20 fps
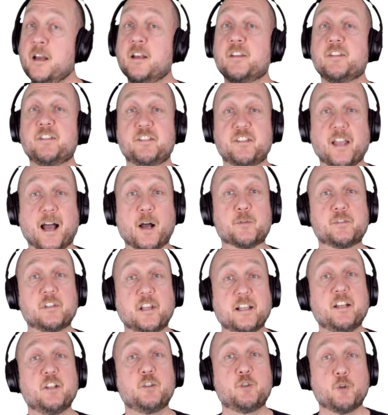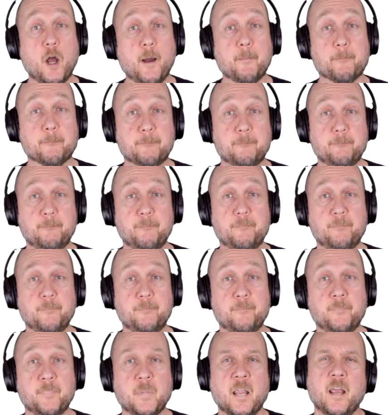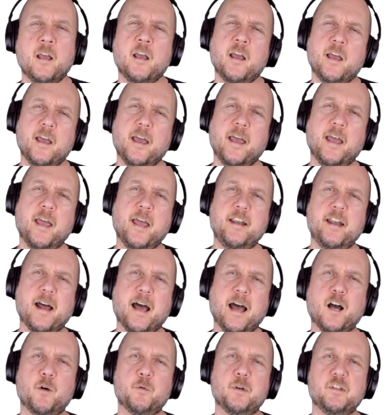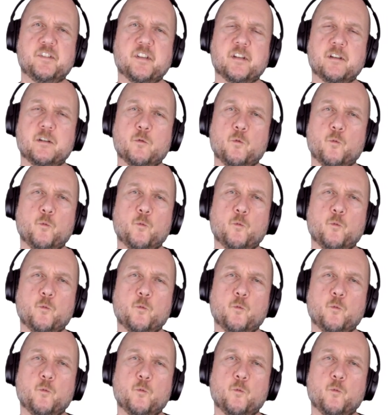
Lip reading: sounds like a drum? And how is it